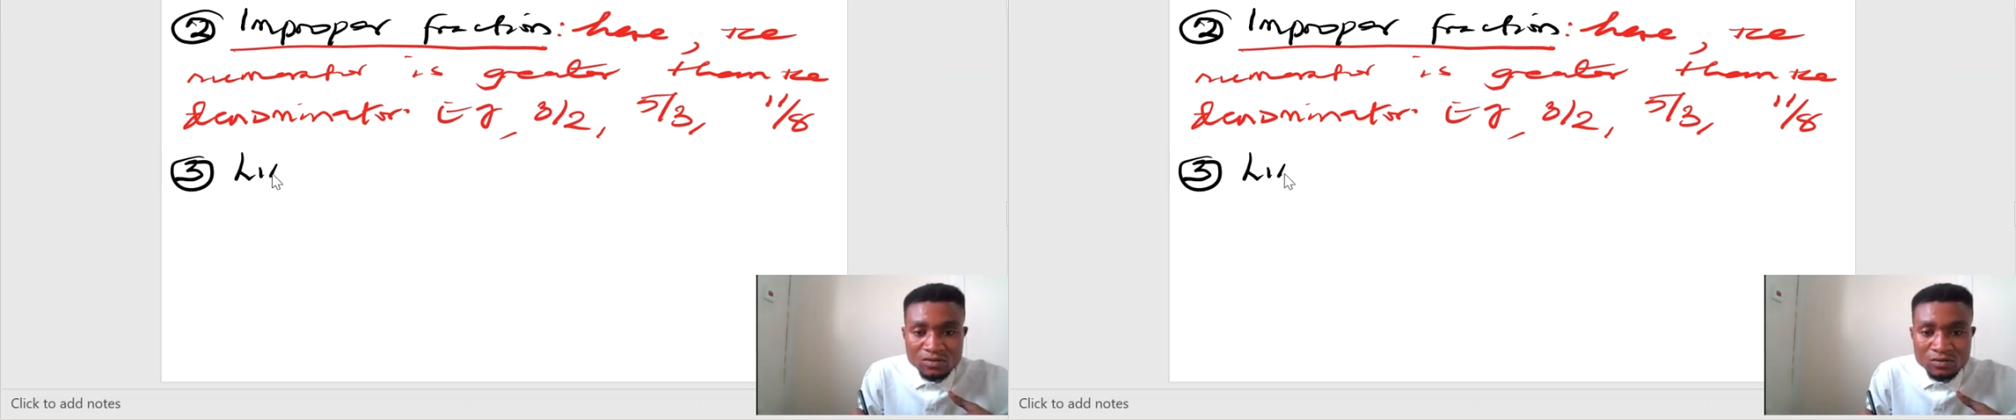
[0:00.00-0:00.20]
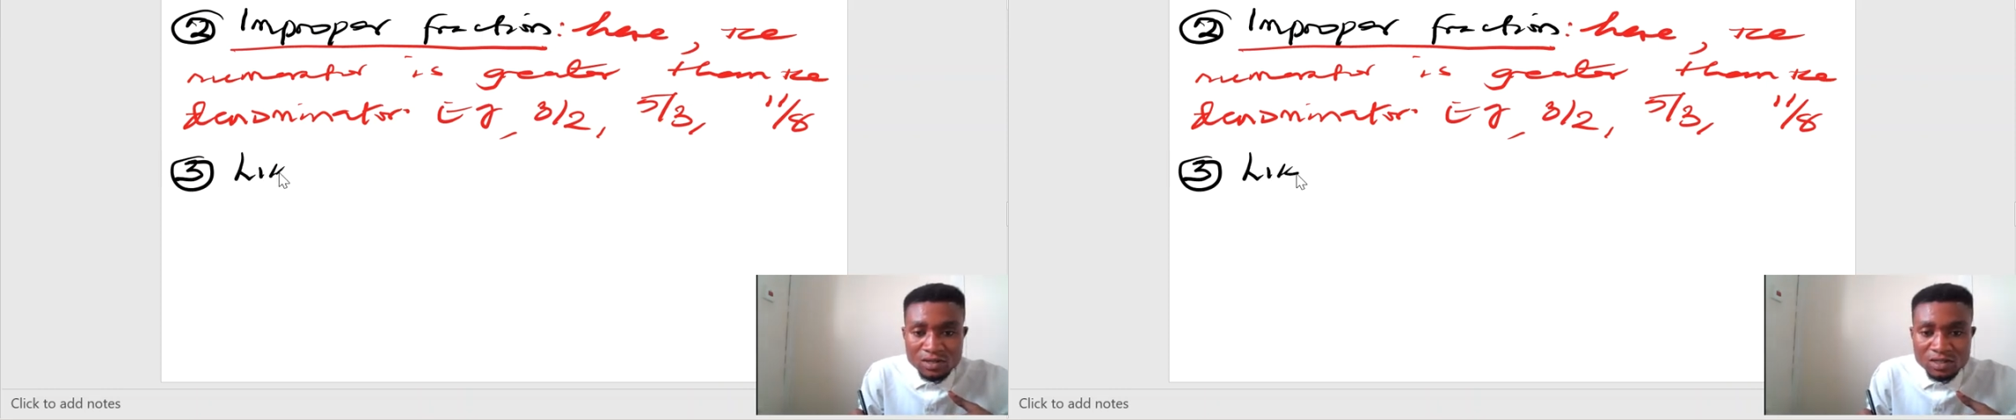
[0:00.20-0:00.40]

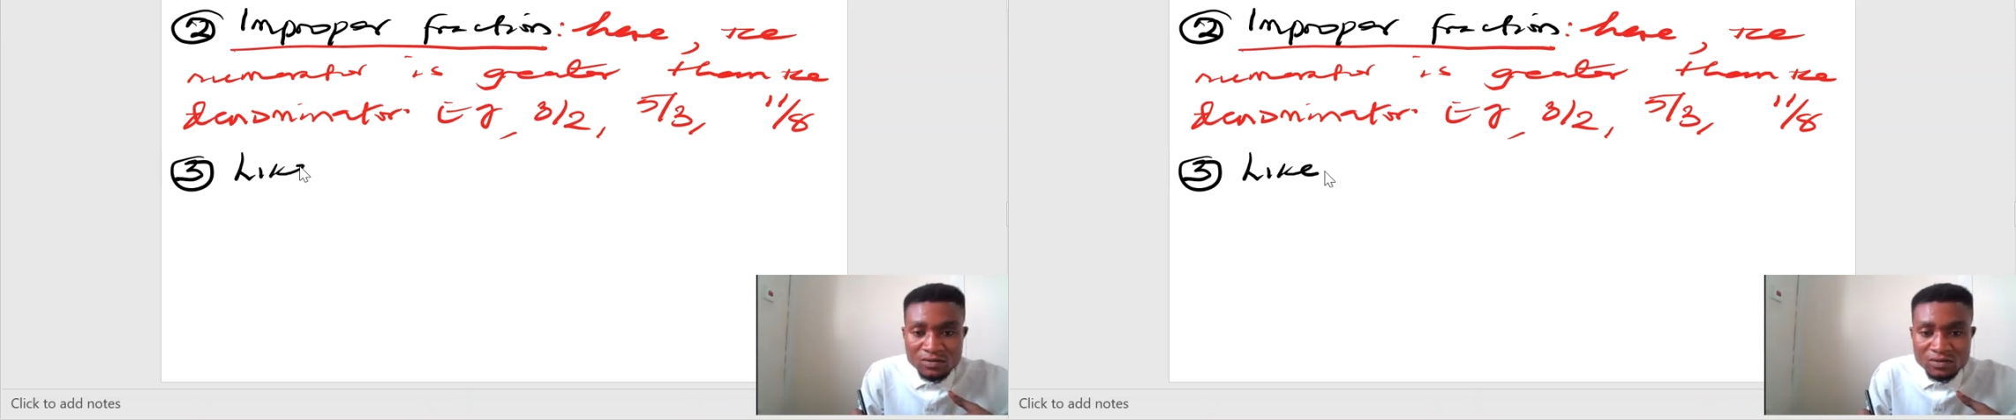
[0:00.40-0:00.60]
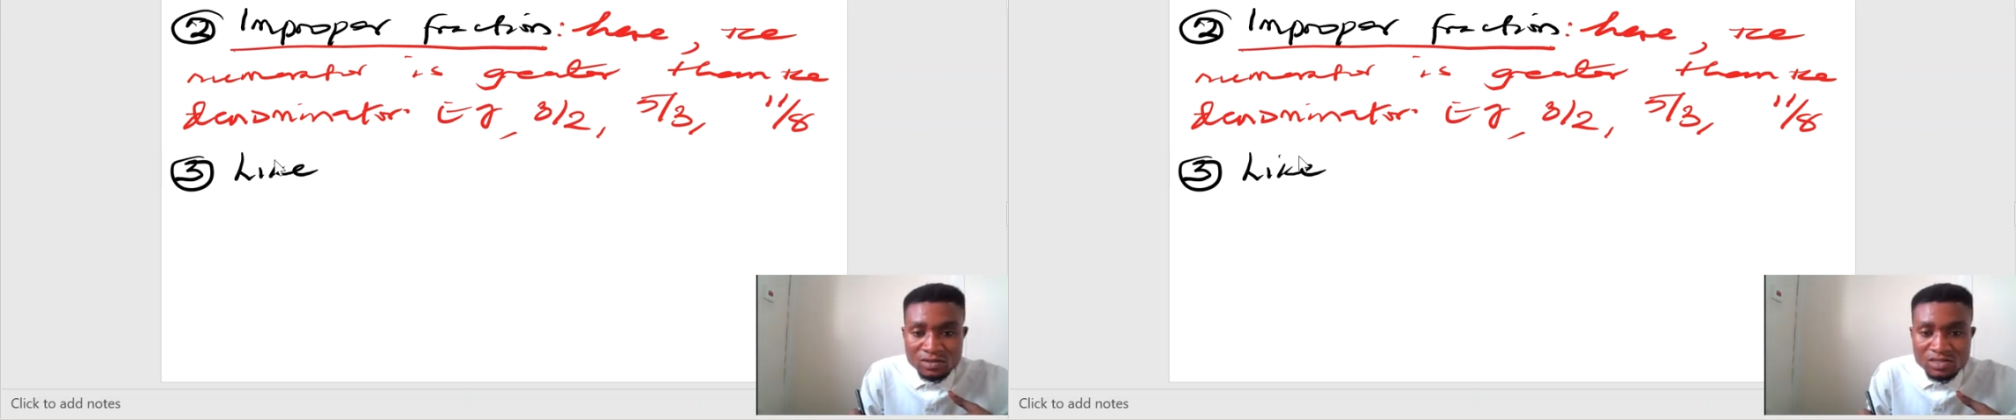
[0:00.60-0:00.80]
We have
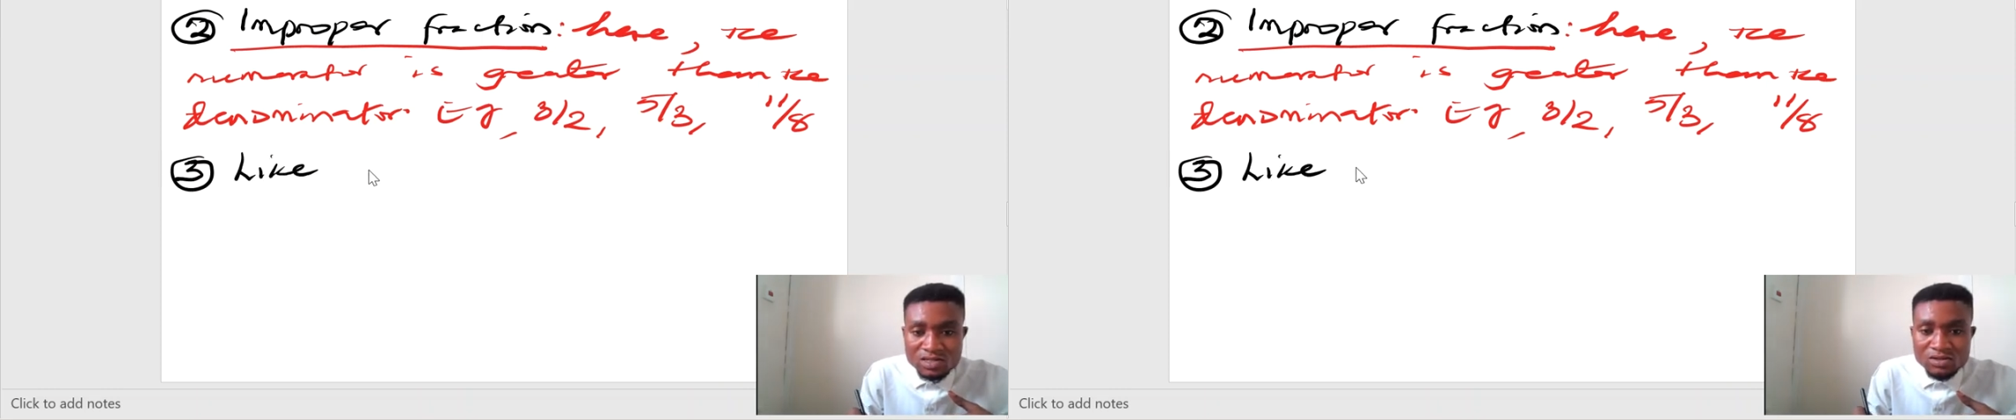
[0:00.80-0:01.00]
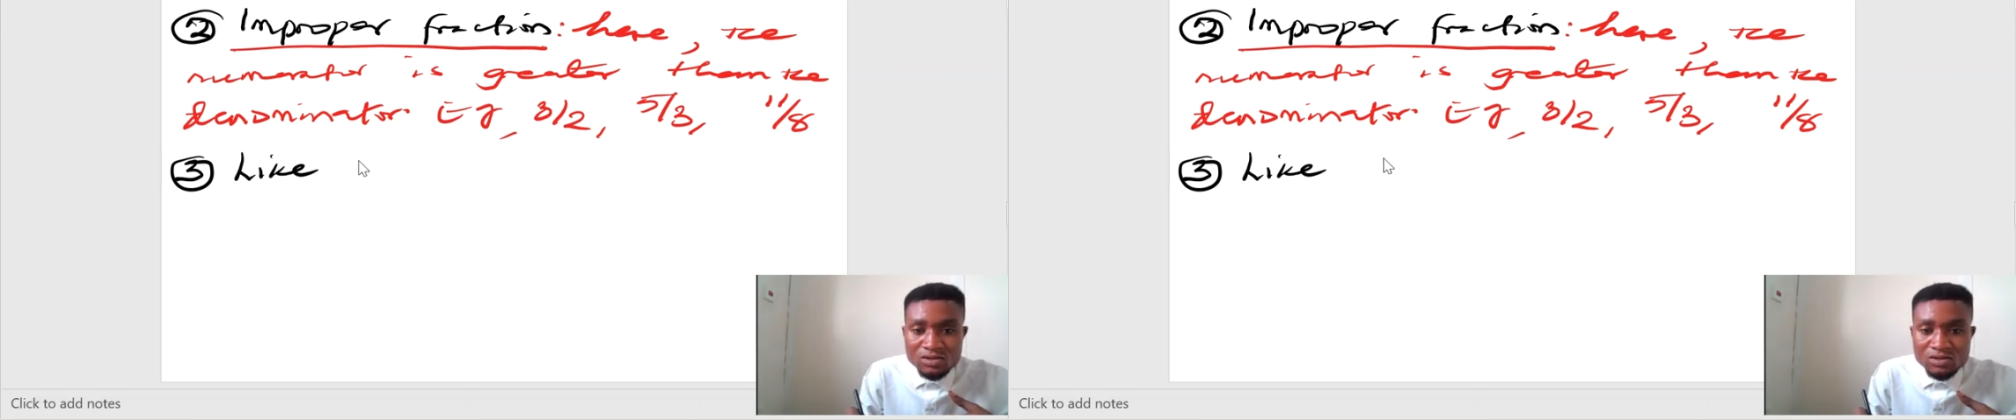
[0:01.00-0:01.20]
what is
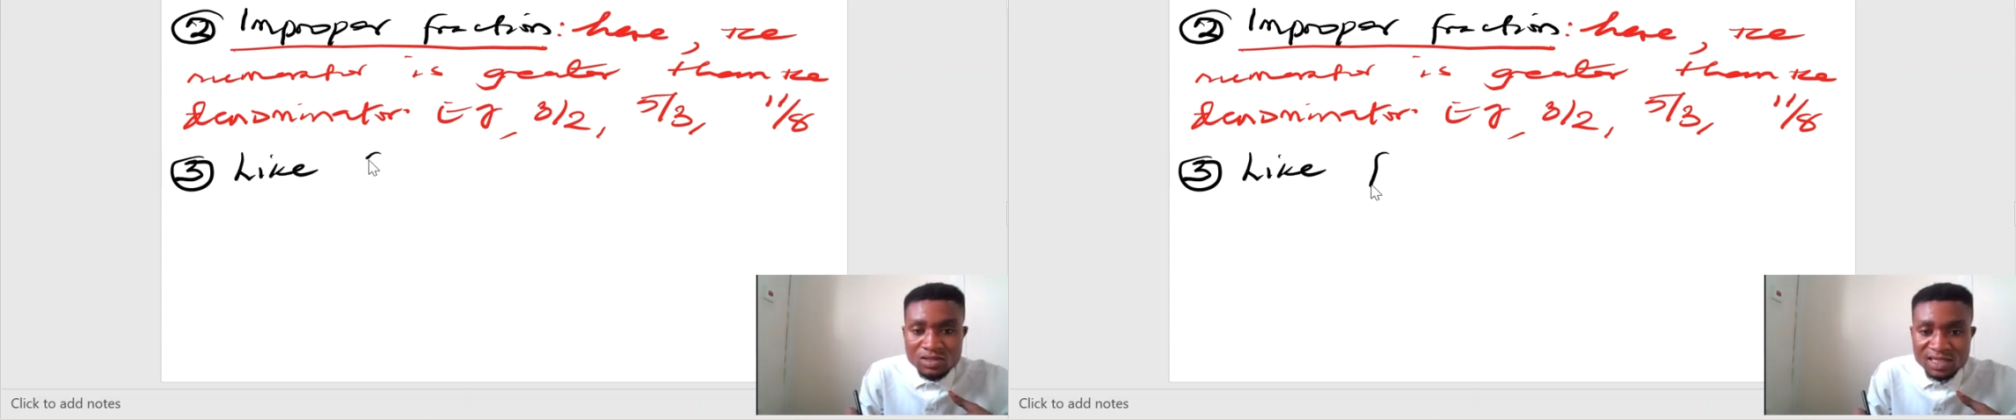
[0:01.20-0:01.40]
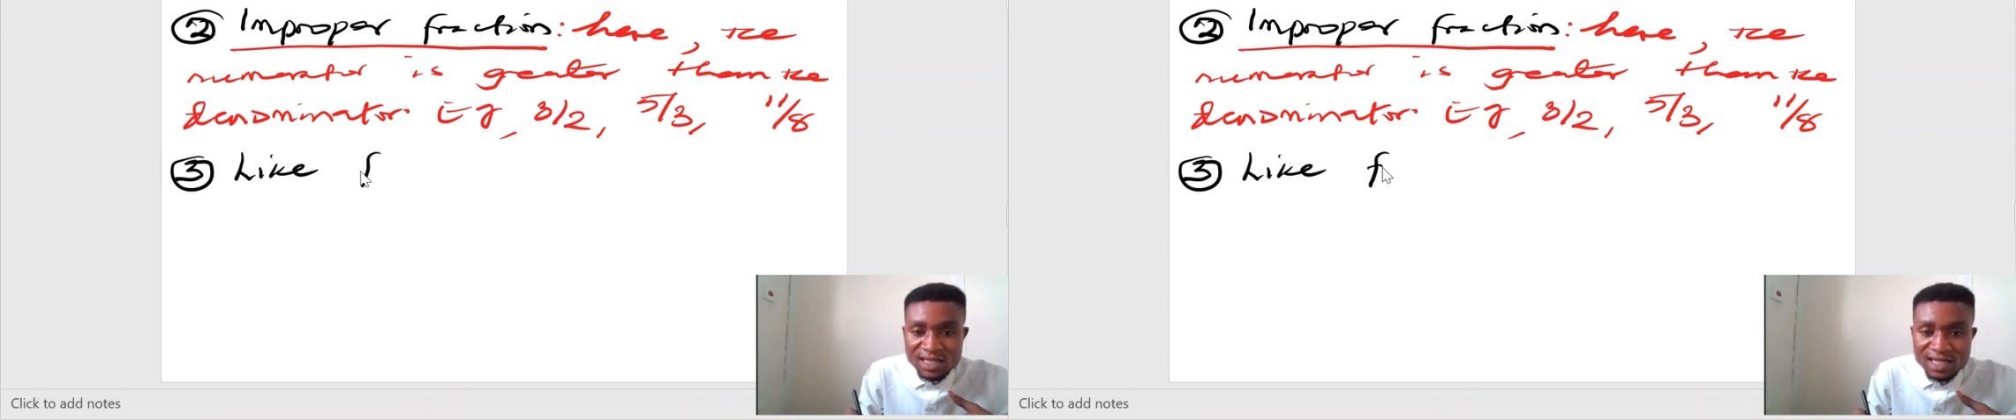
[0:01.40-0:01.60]
called
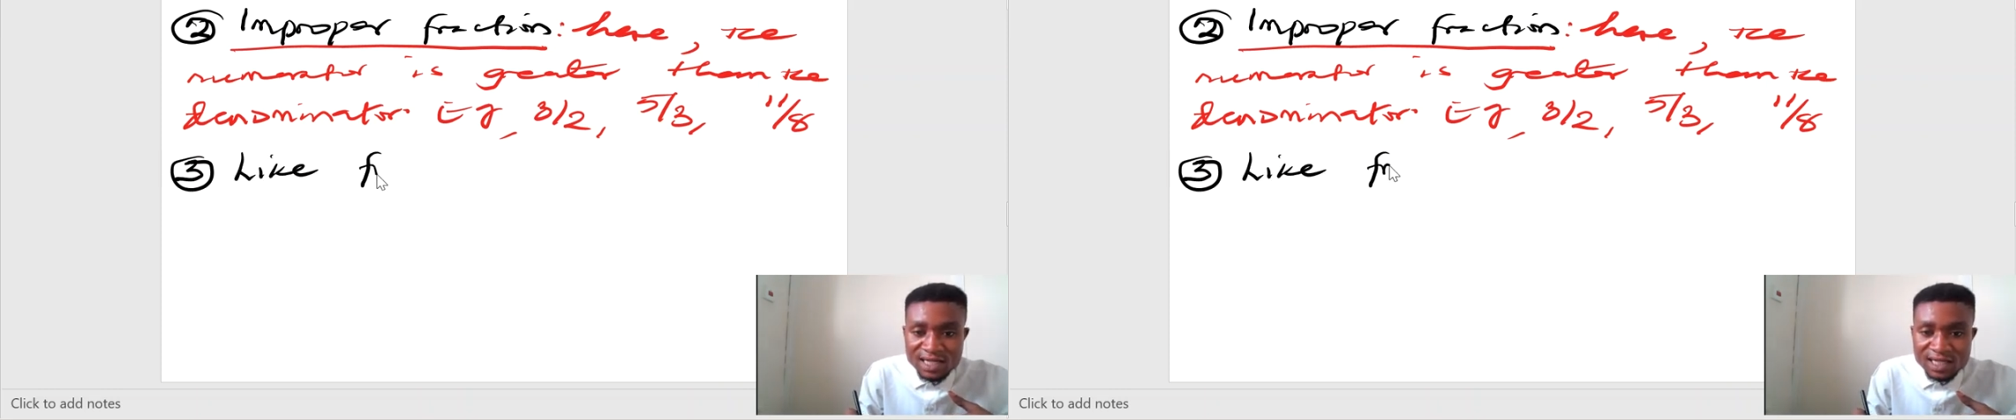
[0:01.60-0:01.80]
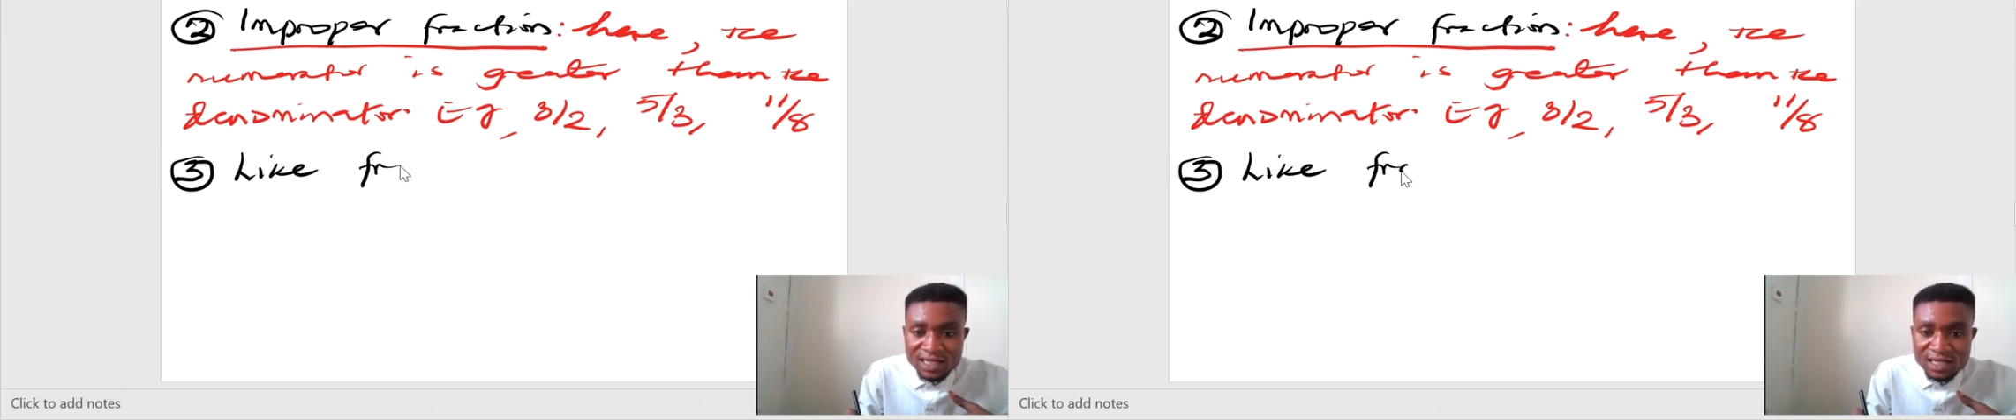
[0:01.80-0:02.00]
the
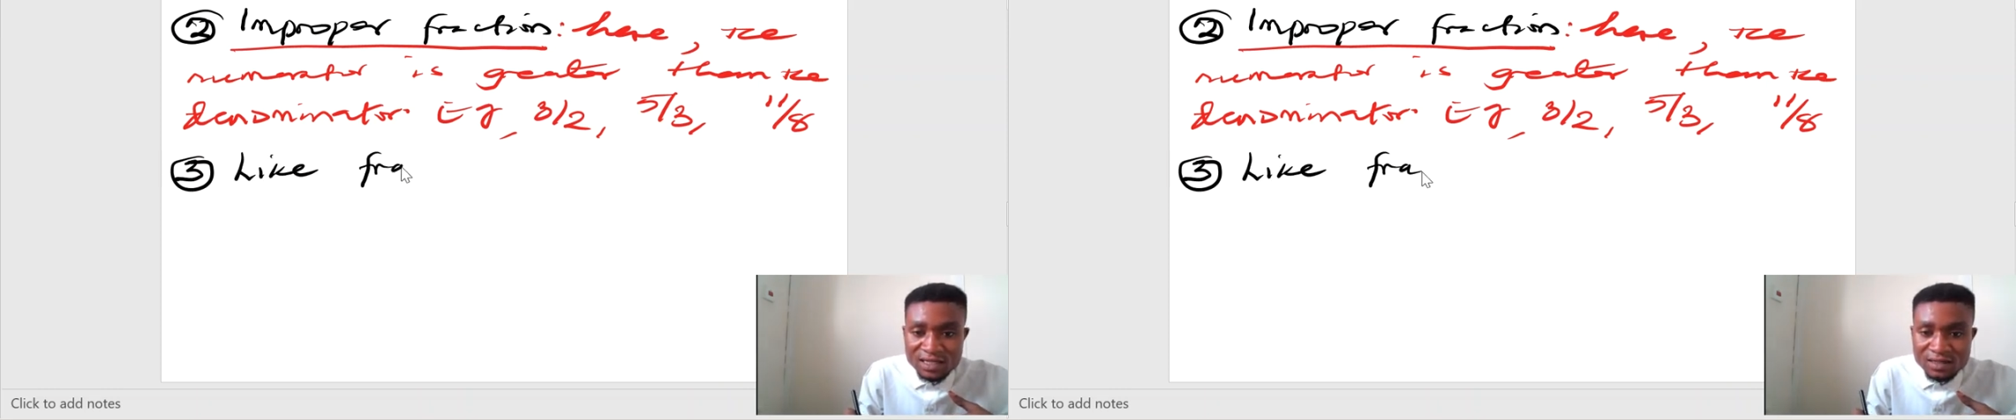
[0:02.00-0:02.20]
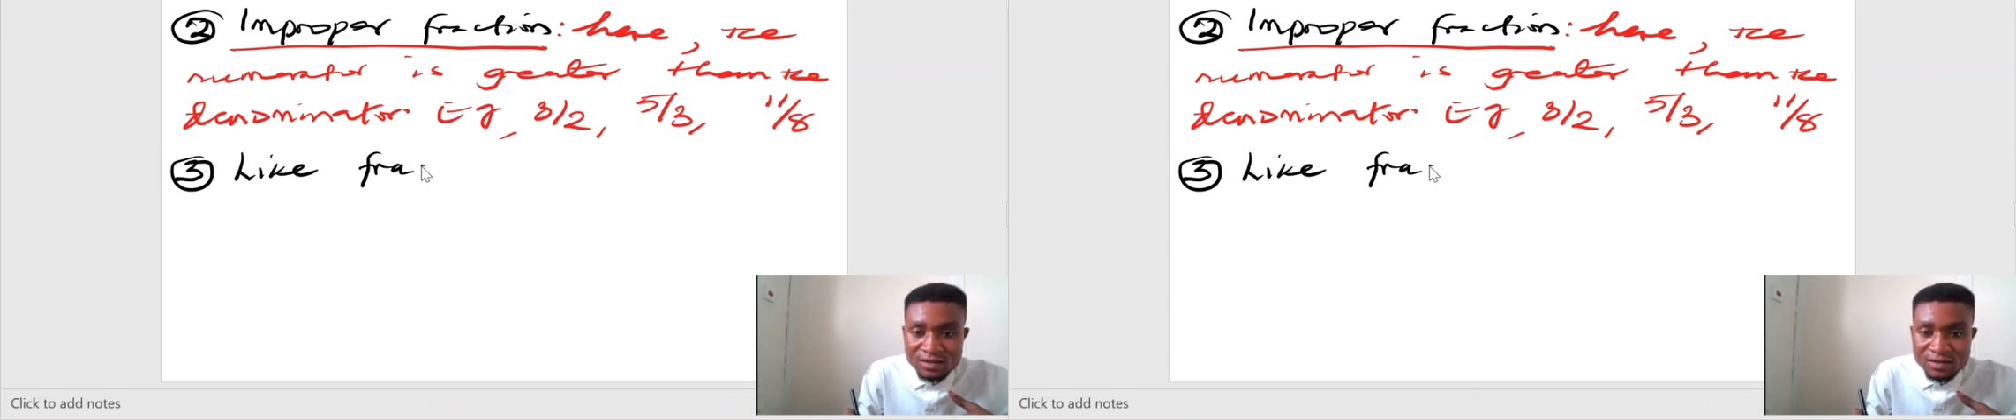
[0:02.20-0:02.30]
like